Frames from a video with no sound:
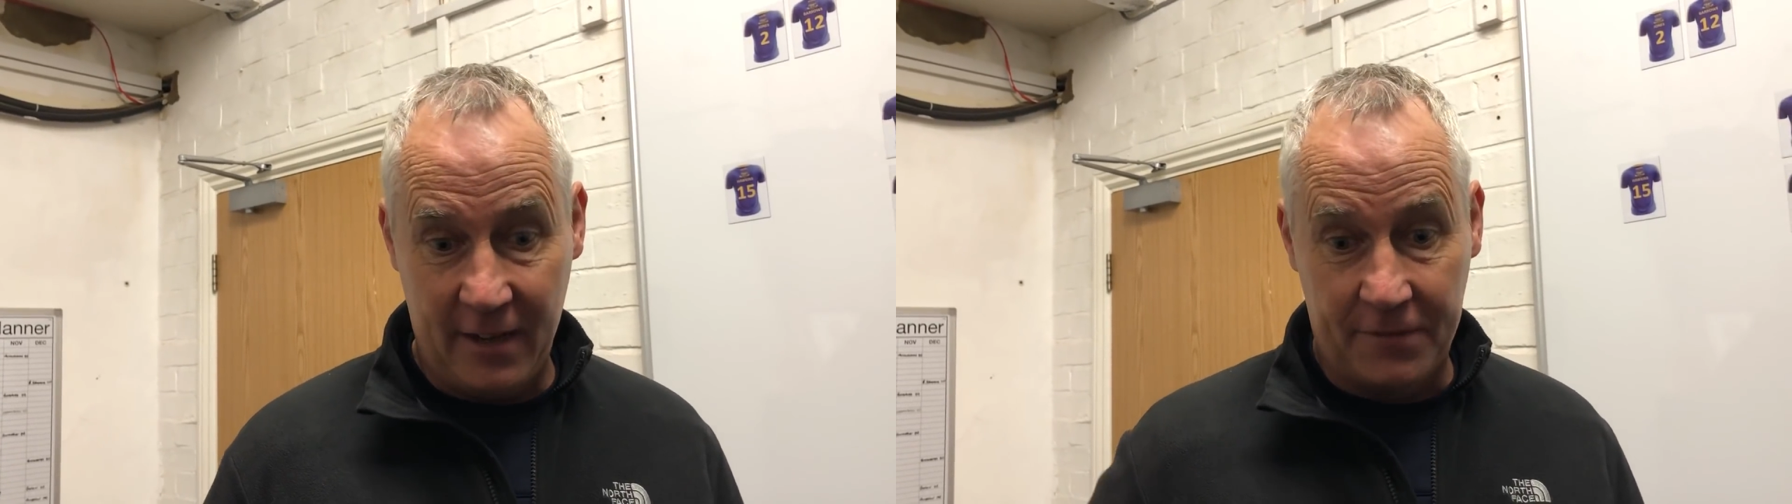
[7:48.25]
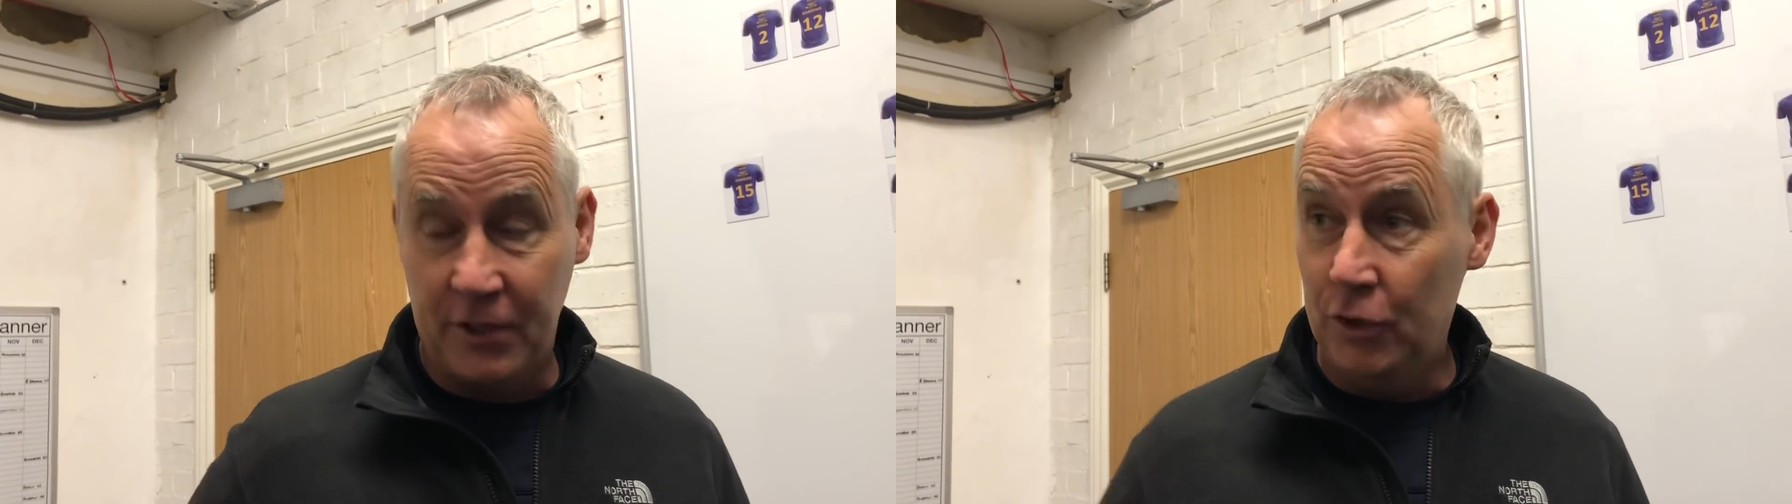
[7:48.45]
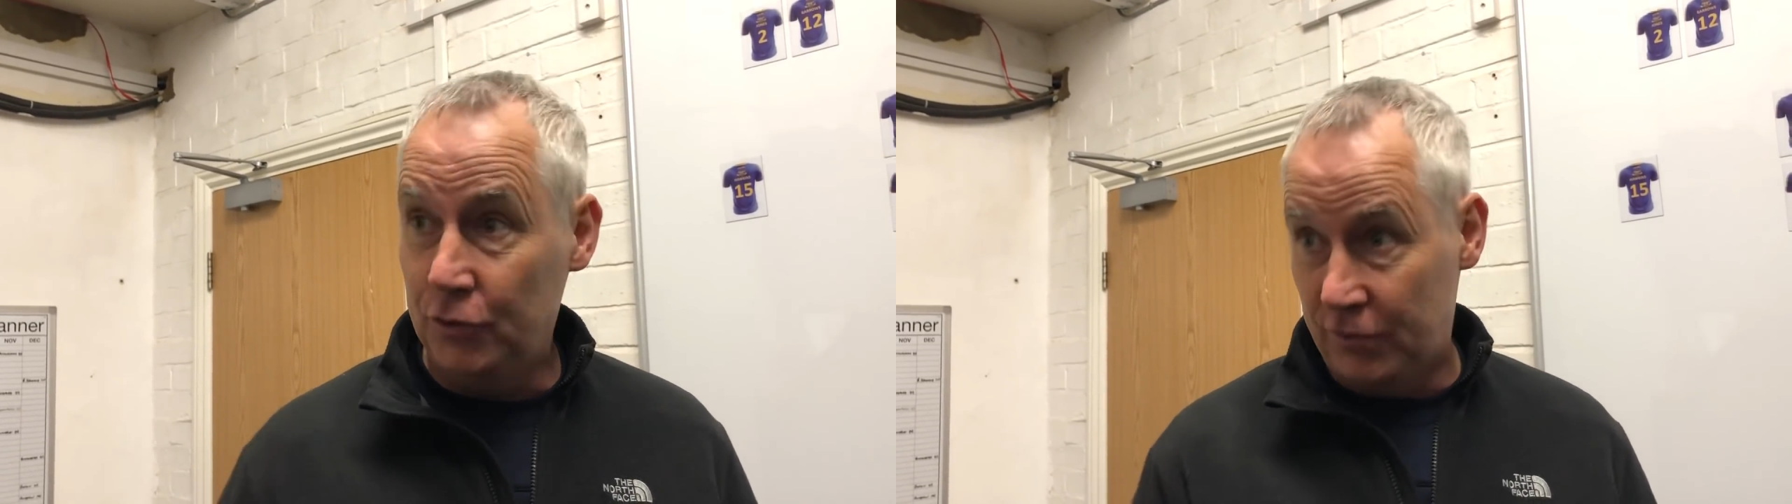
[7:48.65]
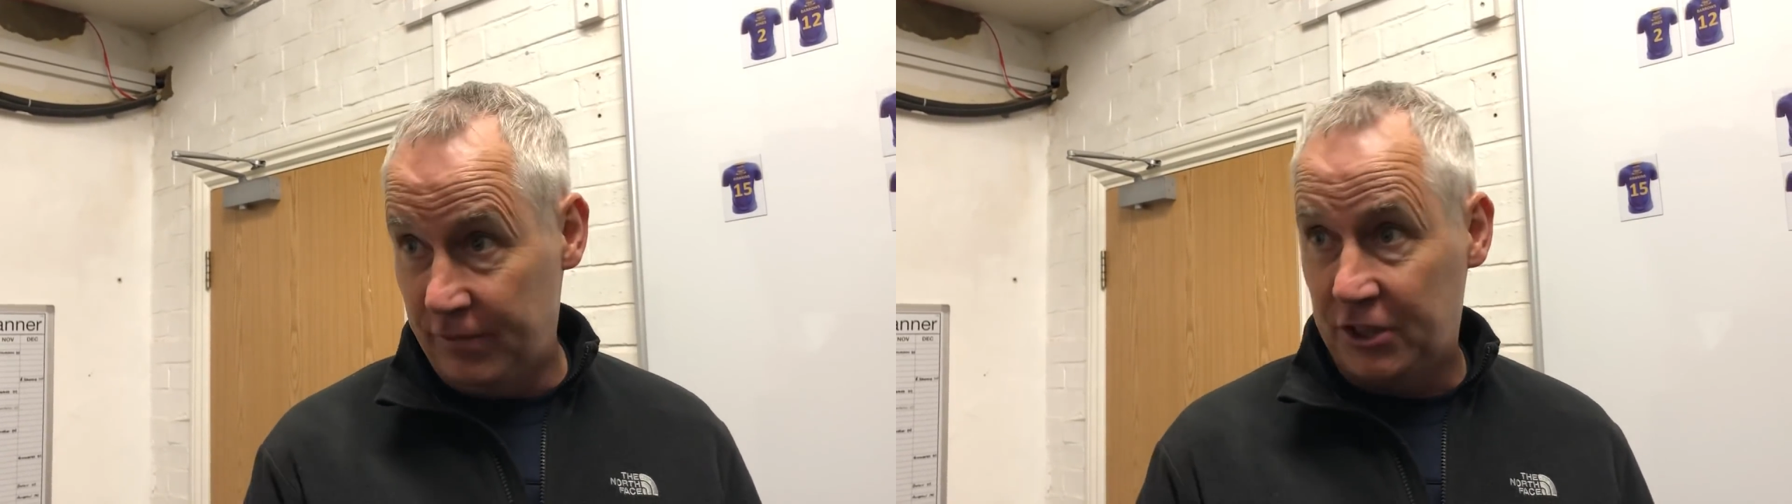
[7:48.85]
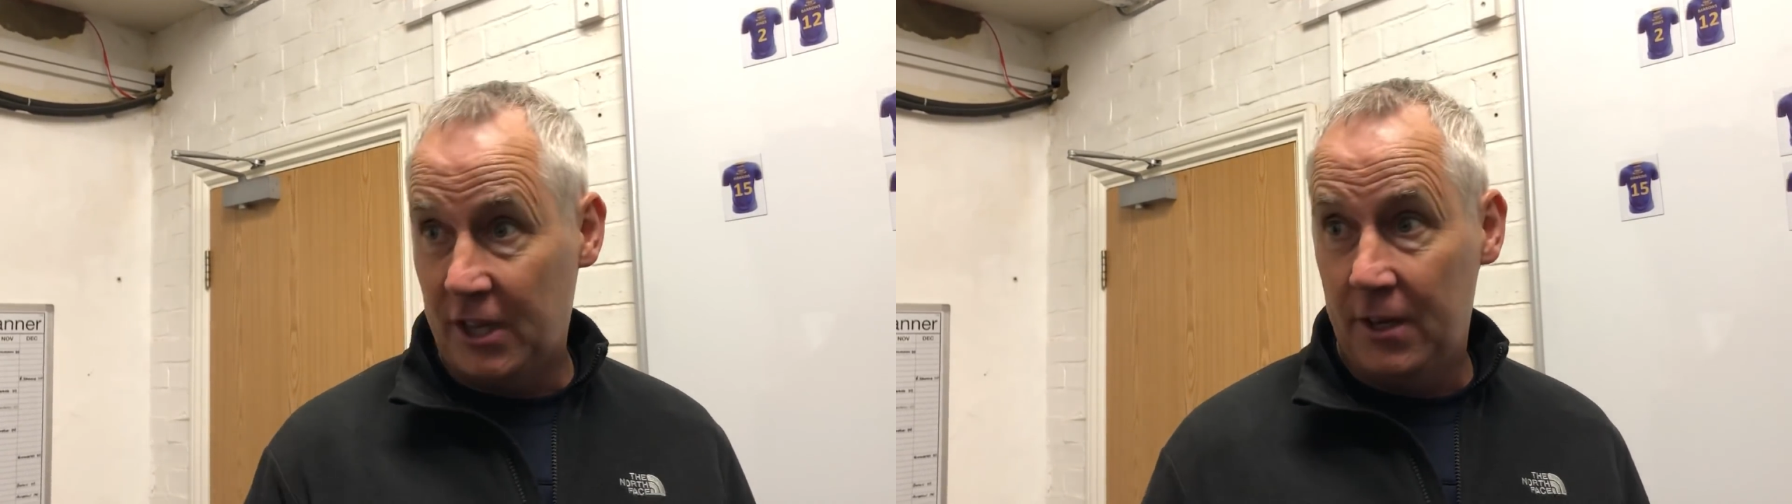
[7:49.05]
after losing
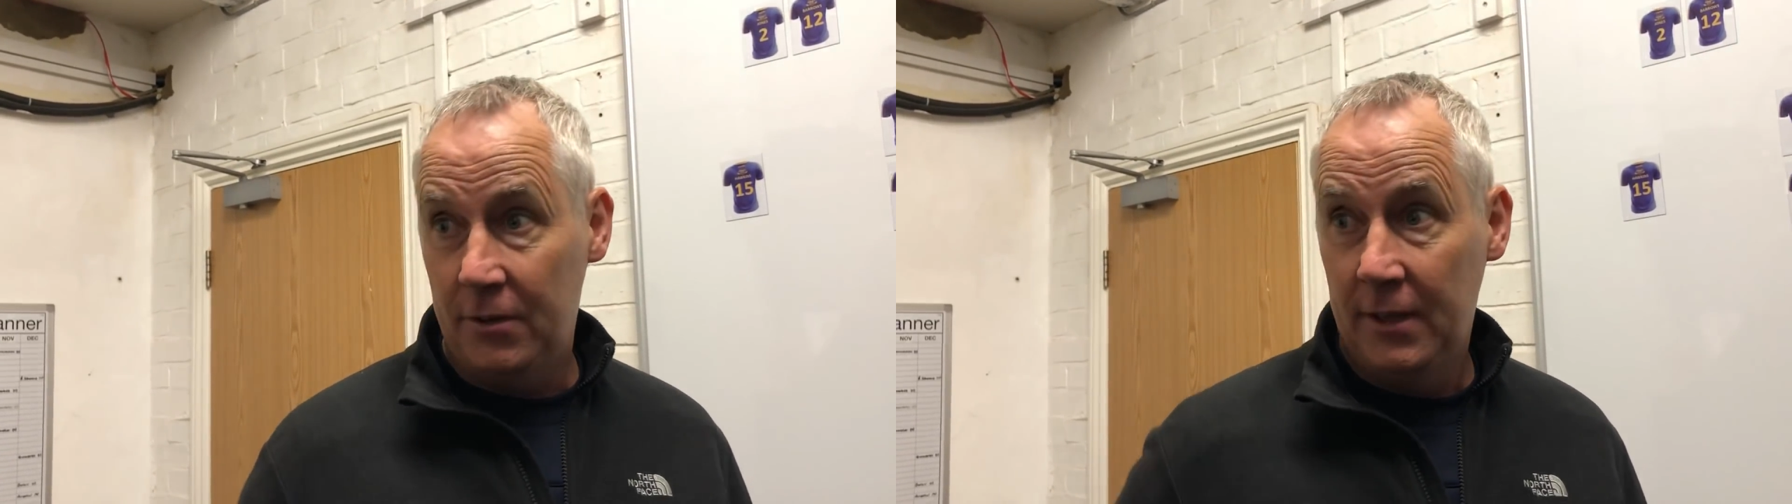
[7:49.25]
Richo,